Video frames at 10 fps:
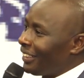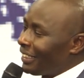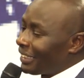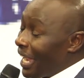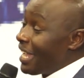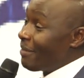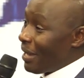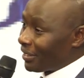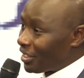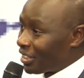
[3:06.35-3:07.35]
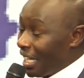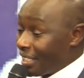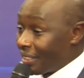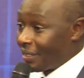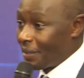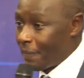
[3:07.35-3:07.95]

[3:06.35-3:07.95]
A time has started.